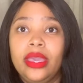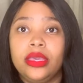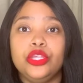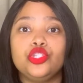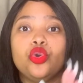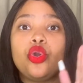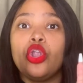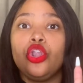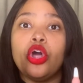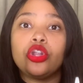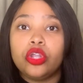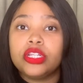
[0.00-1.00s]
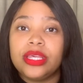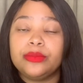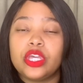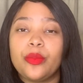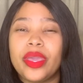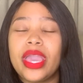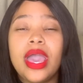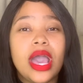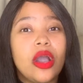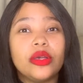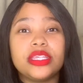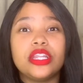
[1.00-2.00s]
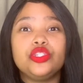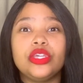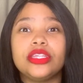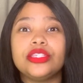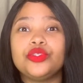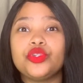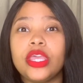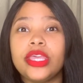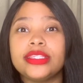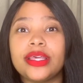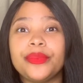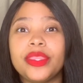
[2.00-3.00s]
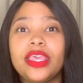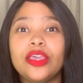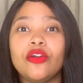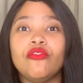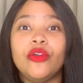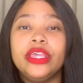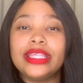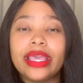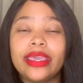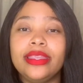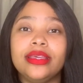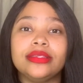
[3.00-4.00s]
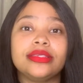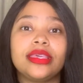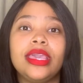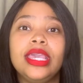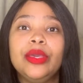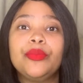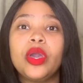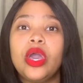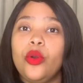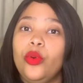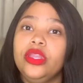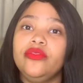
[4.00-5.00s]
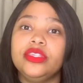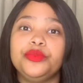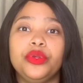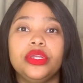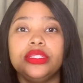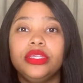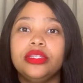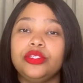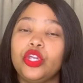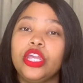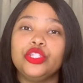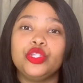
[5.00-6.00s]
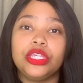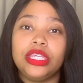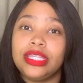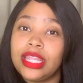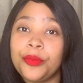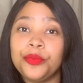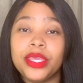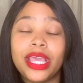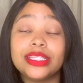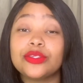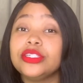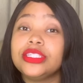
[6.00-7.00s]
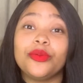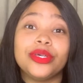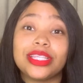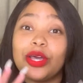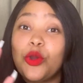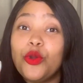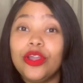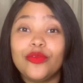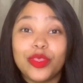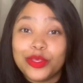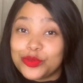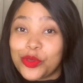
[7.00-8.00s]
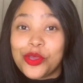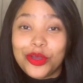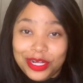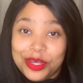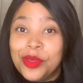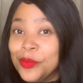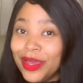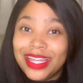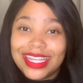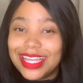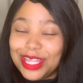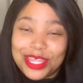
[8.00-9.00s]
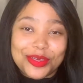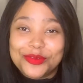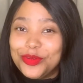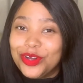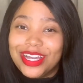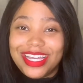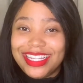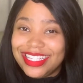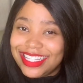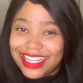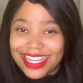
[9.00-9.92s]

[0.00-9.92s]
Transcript: He took a long time to come back. I was starting to get stressed. I'm thinking of ways I can escape. What if this person is trying to kidnap me, guys? Because there was a whole lot of things going on in my mind at that point.